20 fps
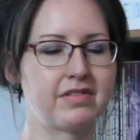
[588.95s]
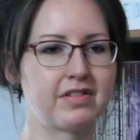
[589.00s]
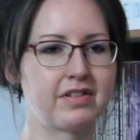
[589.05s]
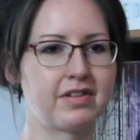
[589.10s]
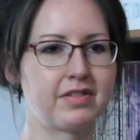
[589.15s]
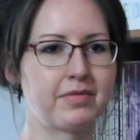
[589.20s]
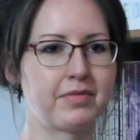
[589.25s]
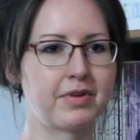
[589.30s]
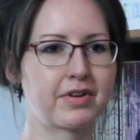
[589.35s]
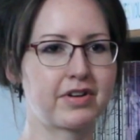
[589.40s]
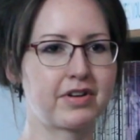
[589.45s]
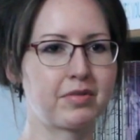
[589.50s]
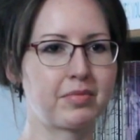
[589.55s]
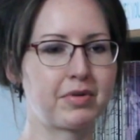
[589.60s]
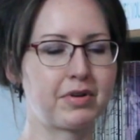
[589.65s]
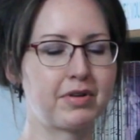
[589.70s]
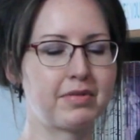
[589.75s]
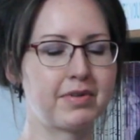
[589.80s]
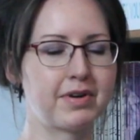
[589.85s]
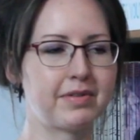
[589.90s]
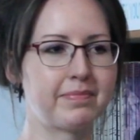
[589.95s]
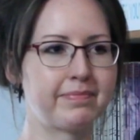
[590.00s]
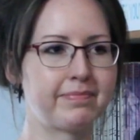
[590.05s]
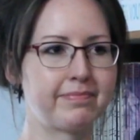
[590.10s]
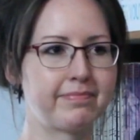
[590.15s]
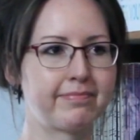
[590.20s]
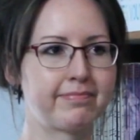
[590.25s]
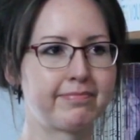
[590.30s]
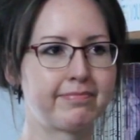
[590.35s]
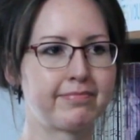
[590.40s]
It worked out pretty well.
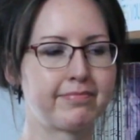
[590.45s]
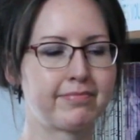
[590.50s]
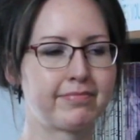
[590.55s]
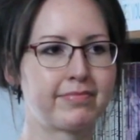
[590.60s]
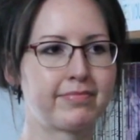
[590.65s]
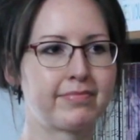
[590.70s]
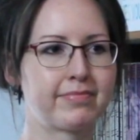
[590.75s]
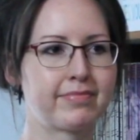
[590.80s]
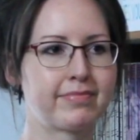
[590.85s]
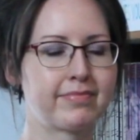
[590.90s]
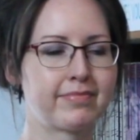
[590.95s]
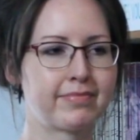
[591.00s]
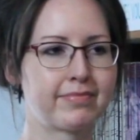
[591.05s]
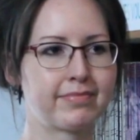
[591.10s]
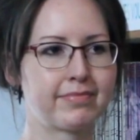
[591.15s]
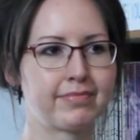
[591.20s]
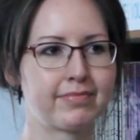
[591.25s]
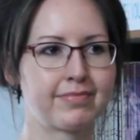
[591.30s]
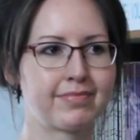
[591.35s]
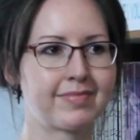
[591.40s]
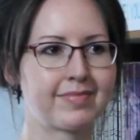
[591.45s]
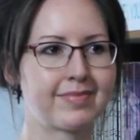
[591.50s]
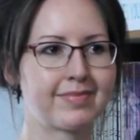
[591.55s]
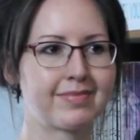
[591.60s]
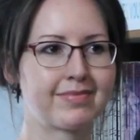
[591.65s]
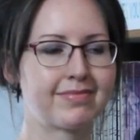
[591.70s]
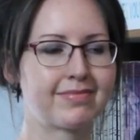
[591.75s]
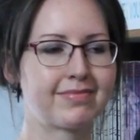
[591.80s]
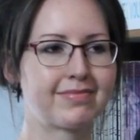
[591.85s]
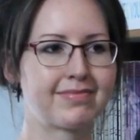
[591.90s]
Yeah.
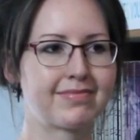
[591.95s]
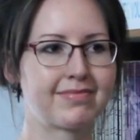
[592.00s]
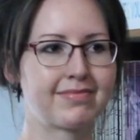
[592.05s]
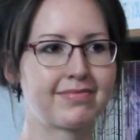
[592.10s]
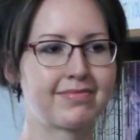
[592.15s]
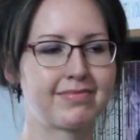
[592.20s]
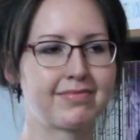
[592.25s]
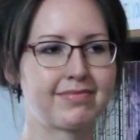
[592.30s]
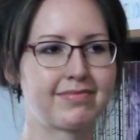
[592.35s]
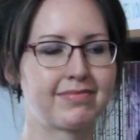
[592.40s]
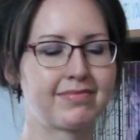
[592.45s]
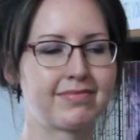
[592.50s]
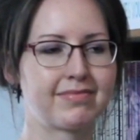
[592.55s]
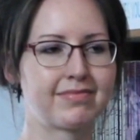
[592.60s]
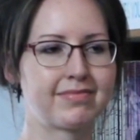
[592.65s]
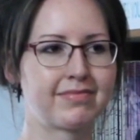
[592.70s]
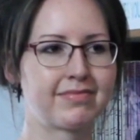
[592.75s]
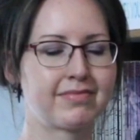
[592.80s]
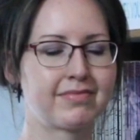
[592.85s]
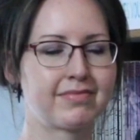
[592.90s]
How did you feel when you got